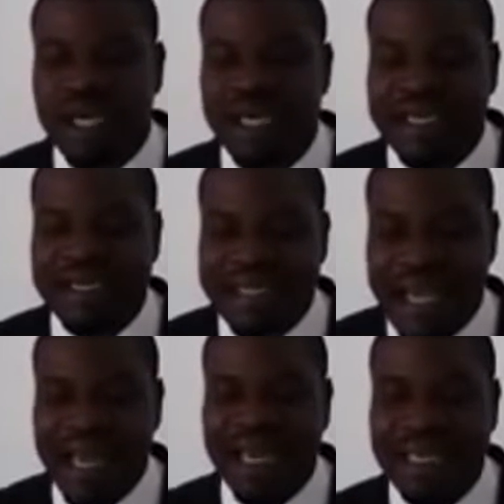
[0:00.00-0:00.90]

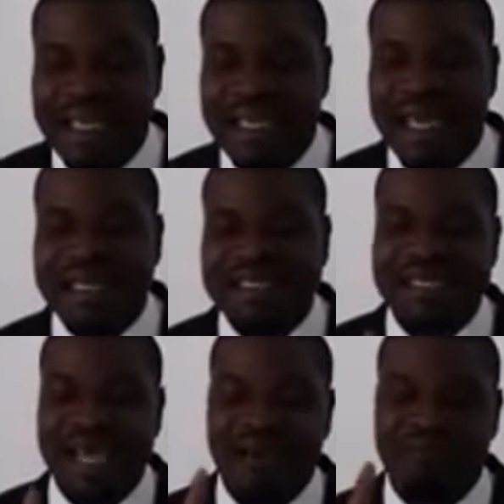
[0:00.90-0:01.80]
Their
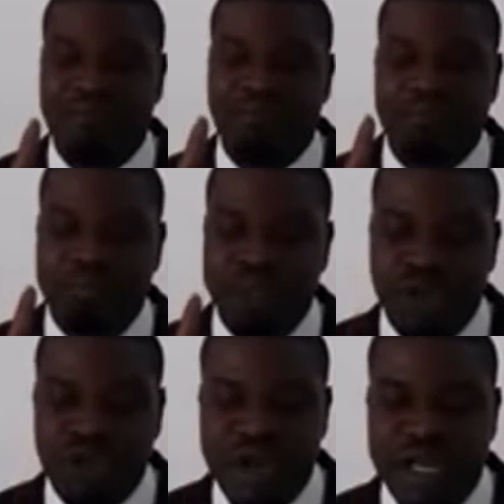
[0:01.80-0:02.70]
leaders have
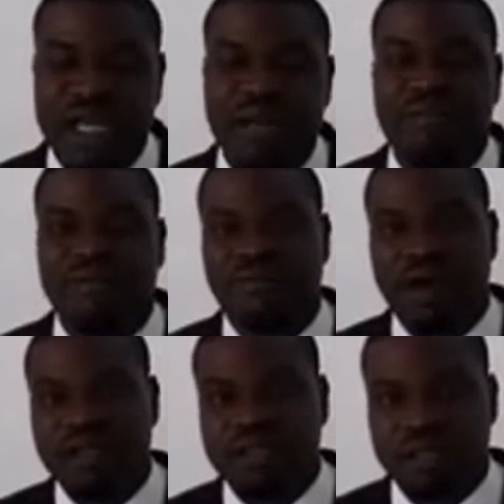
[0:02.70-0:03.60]
betrayed them for
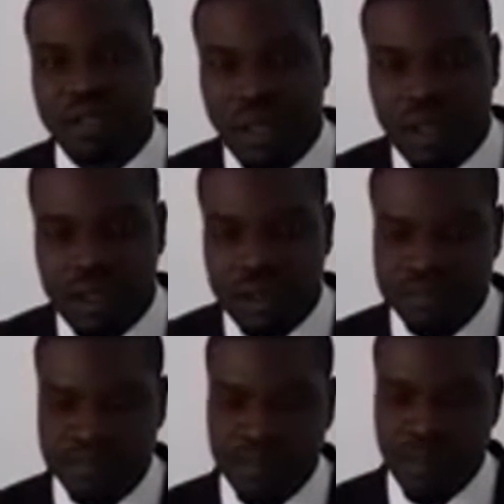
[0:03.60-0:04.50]
far too
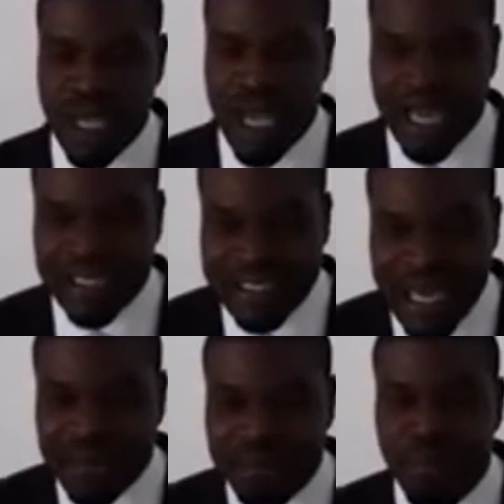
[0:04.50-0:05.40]
long, and
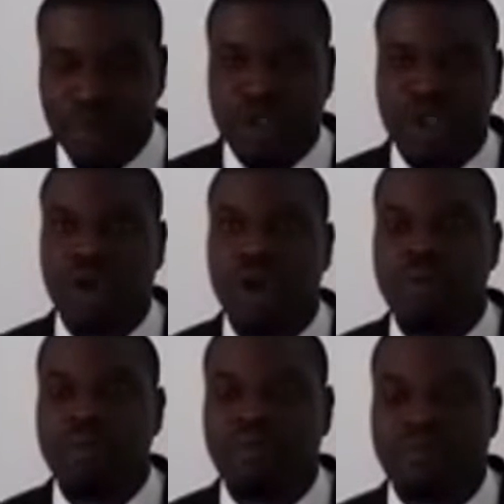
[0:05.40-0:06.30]
that must
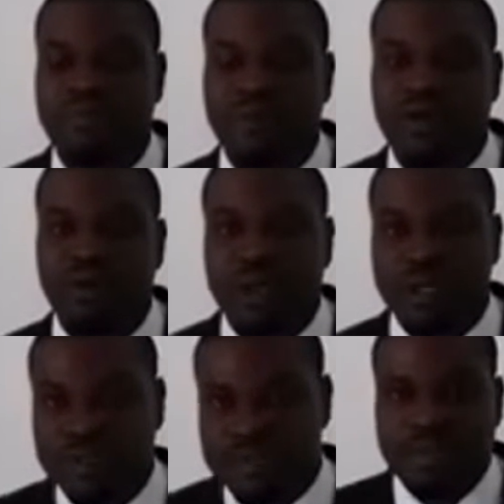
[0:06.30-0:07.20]
stop forthwith.
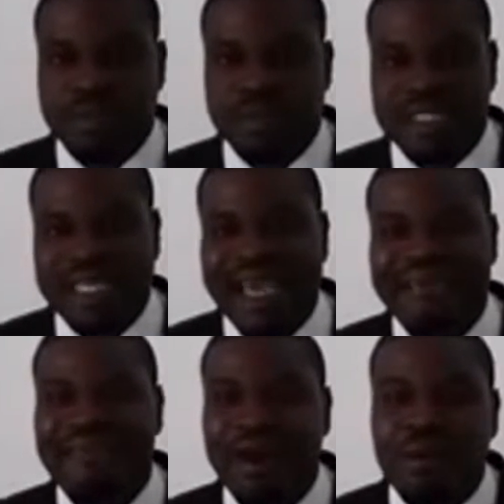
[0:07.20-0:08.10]
The
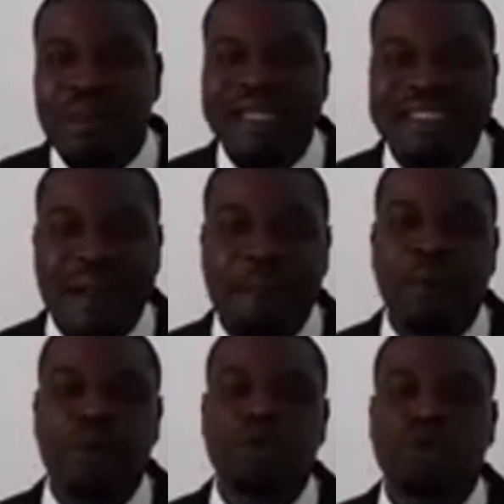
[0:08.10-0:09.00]
environmental
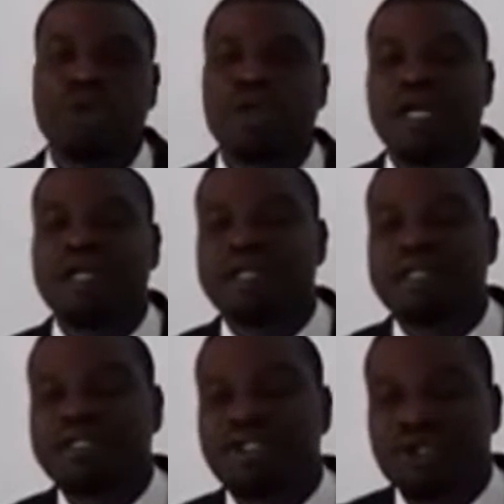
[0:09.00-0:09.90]
pollution and
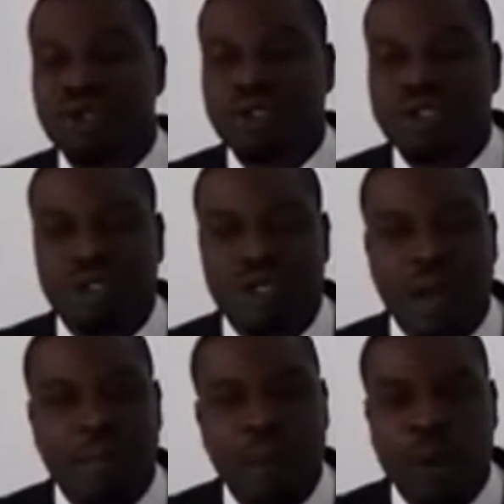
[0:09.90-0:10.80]
destruction
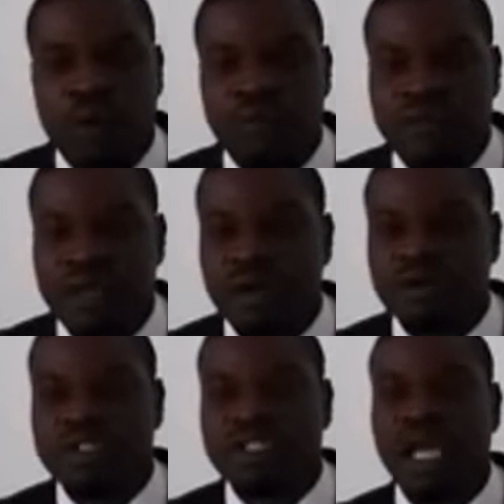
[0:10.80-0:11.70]
are more of a
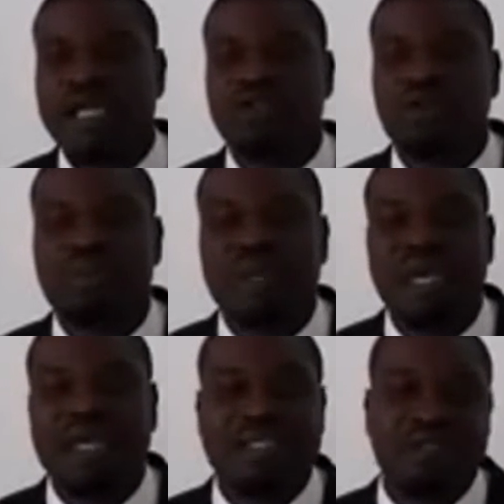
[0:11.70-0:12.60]
concern to
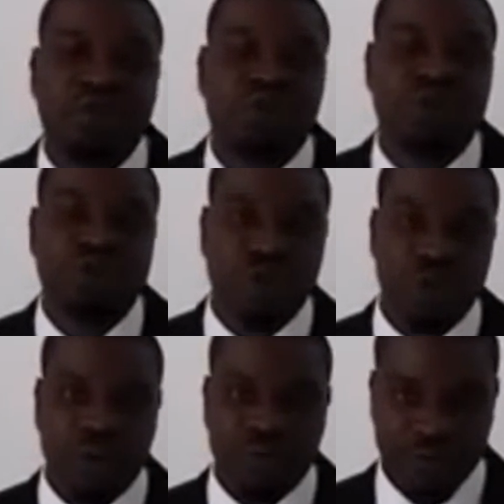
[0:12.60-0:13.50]
me as a true
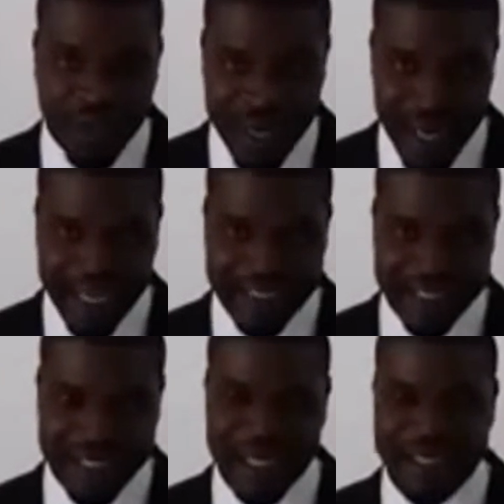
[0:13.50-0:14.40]
son of the
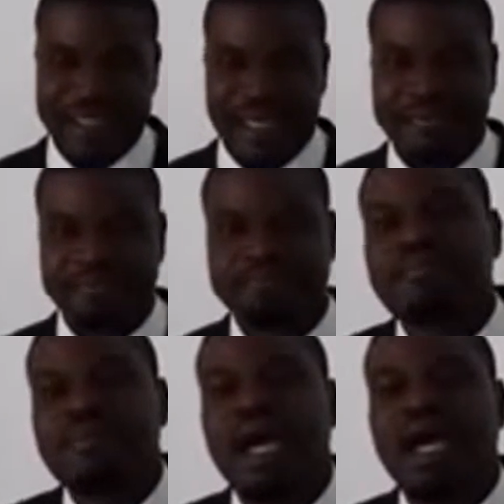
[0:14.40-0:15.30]
Niger Delta,
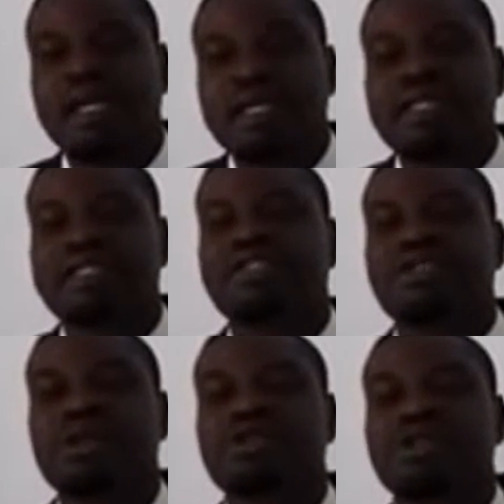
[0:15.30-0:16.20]
and it is
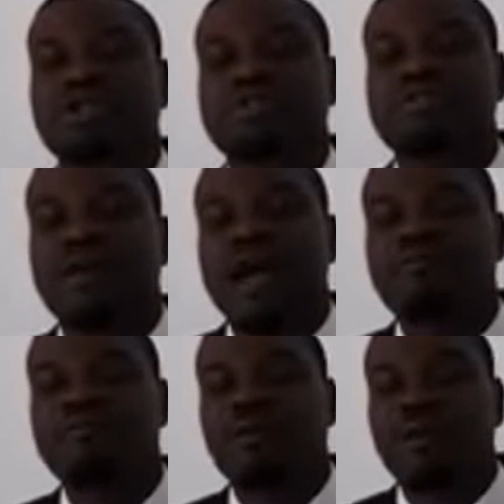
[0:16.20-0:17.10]
not
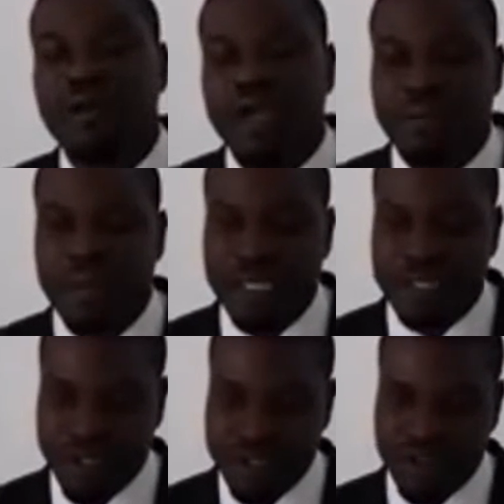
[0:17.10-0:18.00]
justified for oil
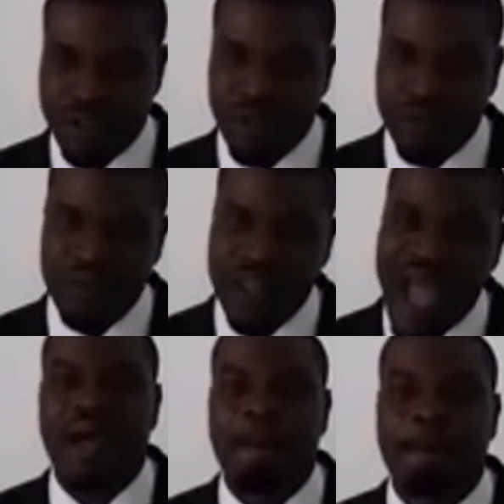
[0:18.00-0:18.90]
measures to
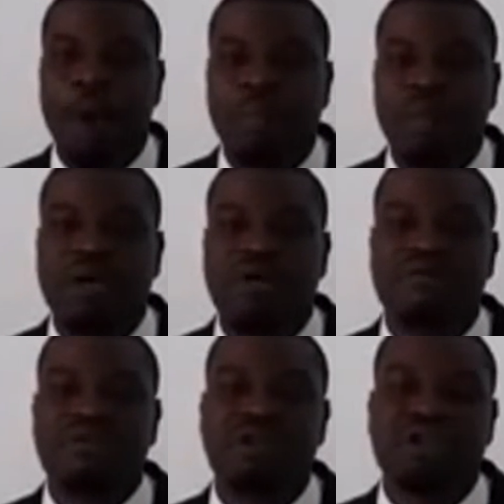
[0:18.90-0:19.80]
connive public
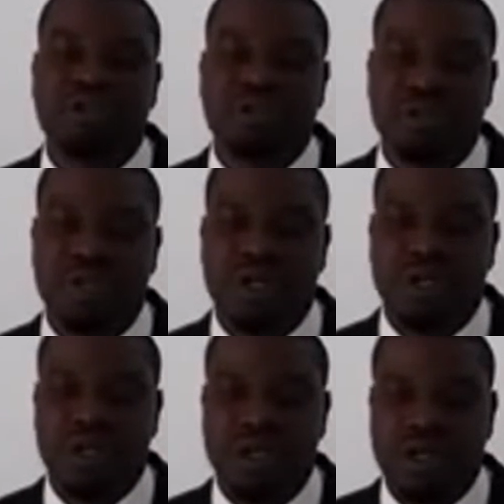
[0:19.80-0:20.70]
officials
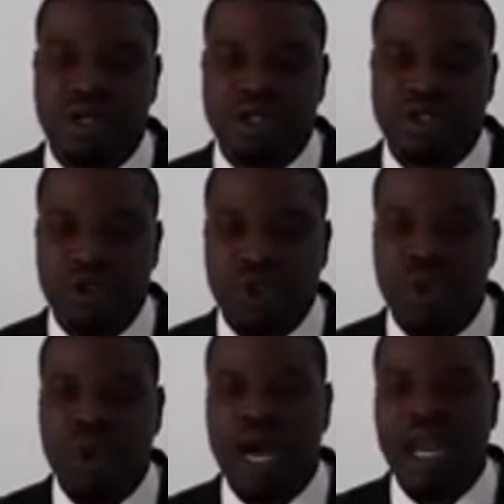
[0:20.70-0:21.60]

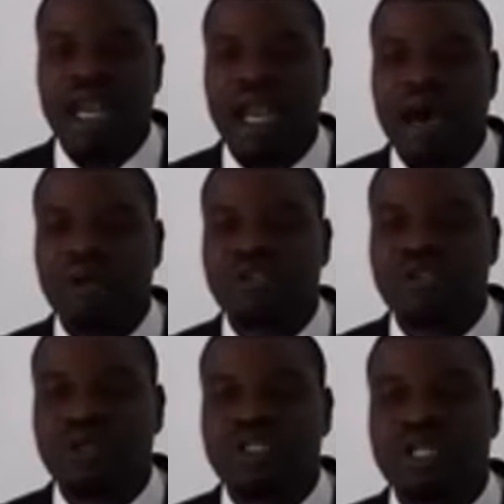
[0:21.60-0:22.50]
to allow
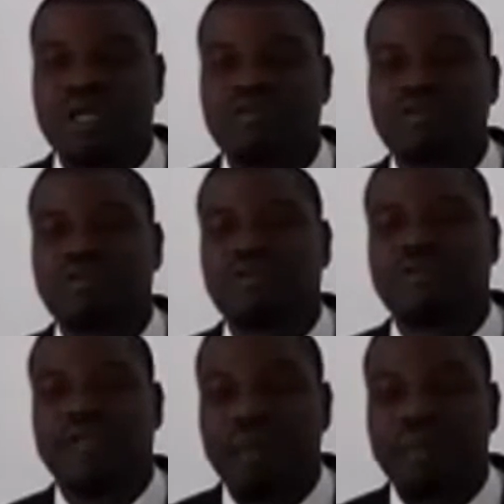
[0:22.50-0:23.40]
such levels
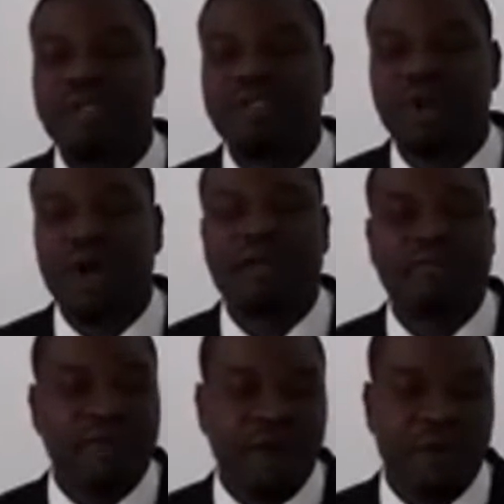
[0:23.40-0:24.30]
of damage to our
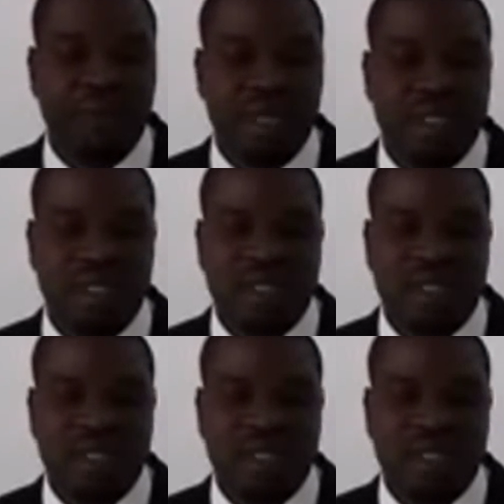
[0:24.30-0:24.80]
environment